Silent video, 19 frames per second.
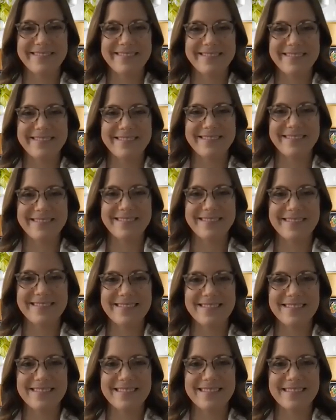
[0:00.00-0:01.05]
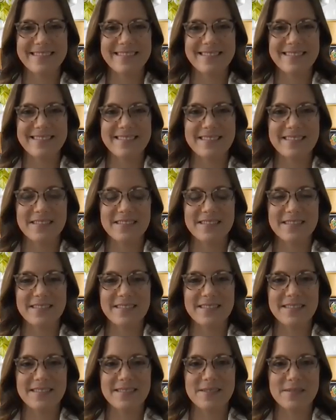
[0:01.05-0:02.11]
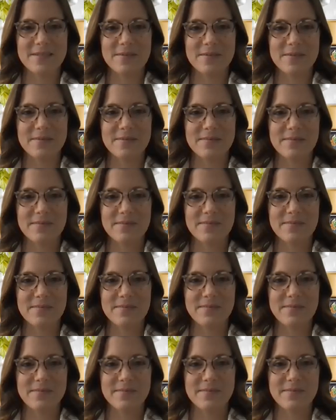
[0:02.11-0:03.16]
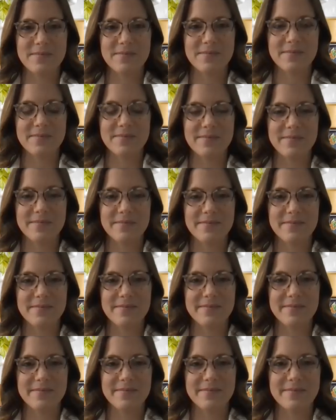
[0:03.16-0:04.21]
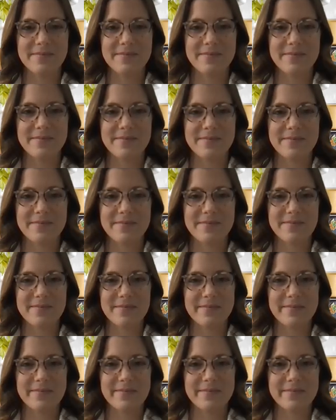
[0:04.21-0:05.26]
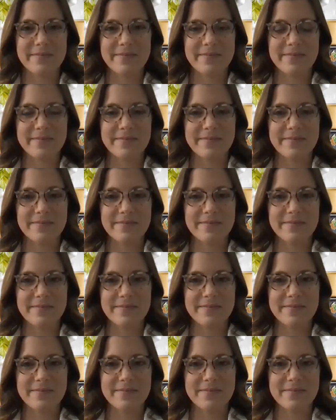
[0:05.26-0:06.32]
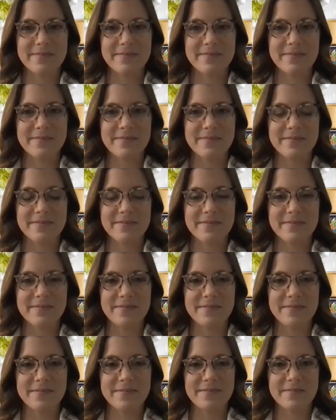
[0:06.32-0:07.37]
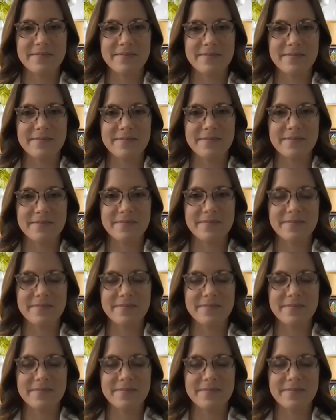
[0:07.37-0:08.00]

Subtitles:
The person shown says nothing.